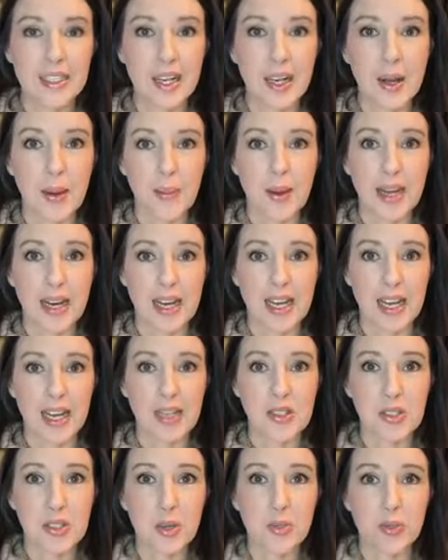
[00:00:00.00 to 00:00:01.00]
Um, and I kind of
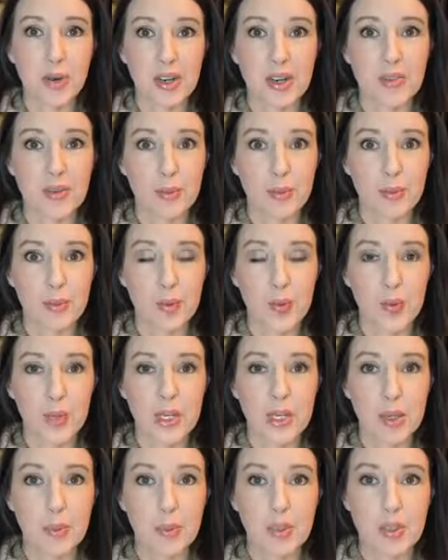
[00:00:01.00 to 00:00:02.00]
took a break from
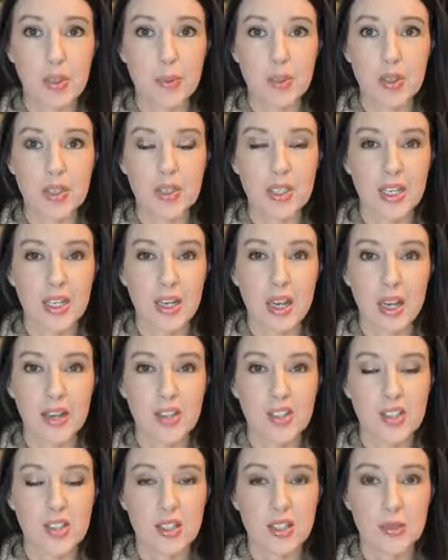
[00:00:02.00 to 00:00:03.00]
reading a bunch of books. I, I
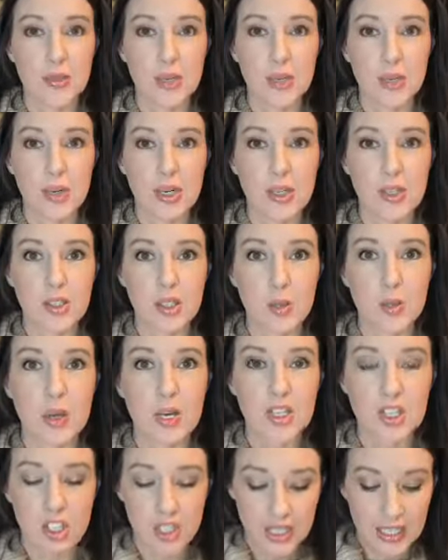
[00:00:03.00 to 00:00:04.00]
just had been reading so
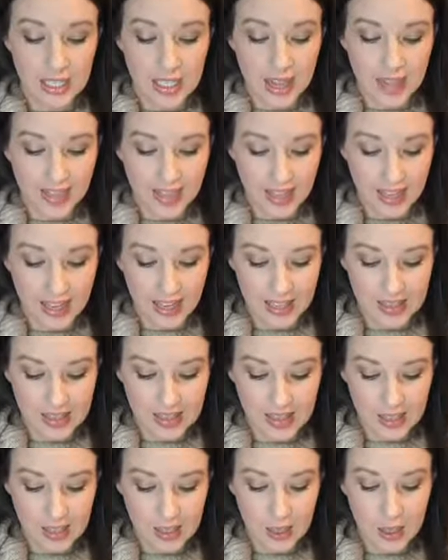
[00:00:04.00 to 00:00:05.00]
much that
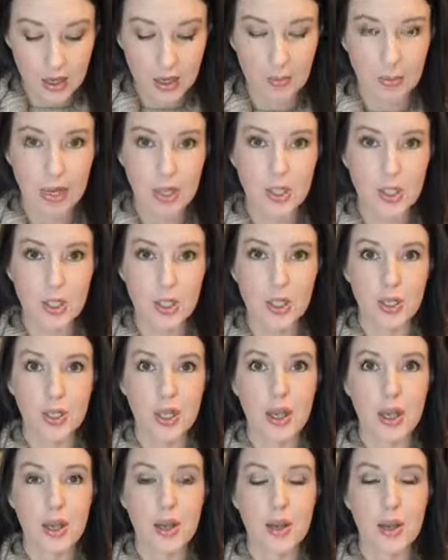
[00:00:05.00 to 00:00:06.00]
um, I took
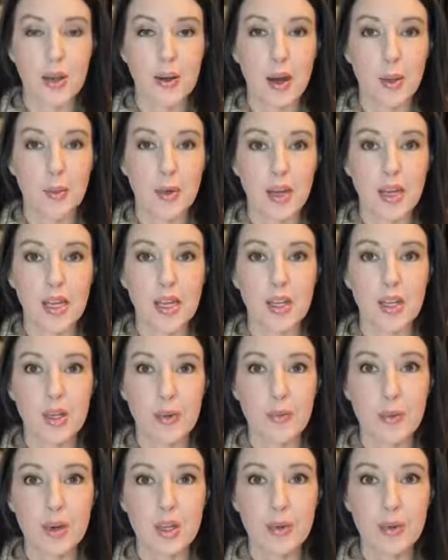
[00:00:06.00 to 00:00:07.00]
uh, a break. Good
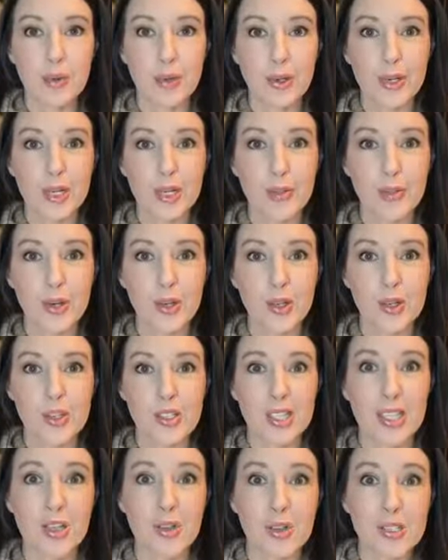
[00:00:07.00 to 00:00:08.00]
morning, Marie. Good morning,
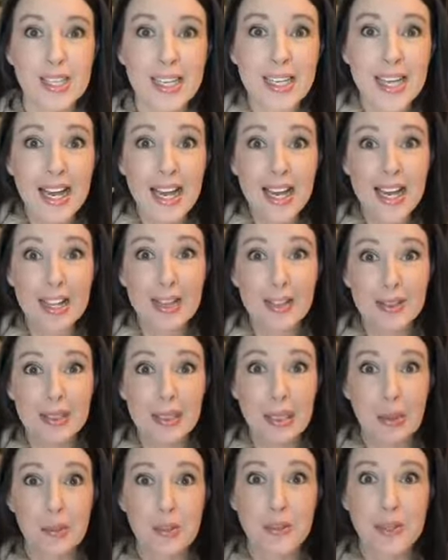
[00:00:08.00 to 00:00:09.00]
Christine. Christina, it looks like
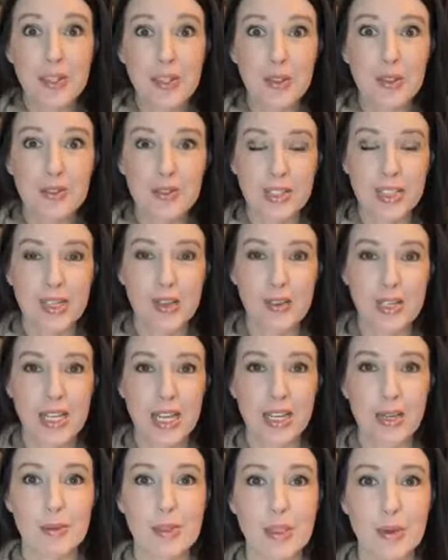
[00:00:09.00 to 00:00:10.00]
I'm going to do the video today.
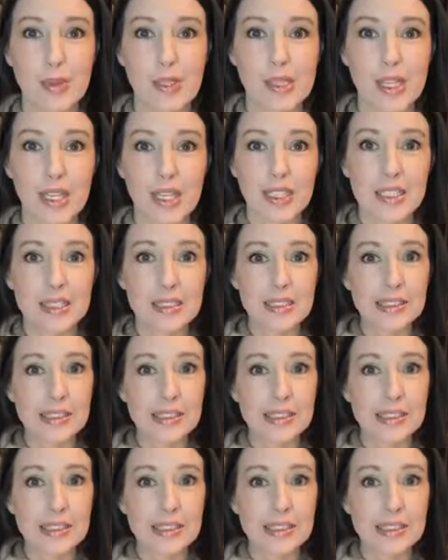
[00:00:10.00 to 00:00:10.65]
I'm so excited.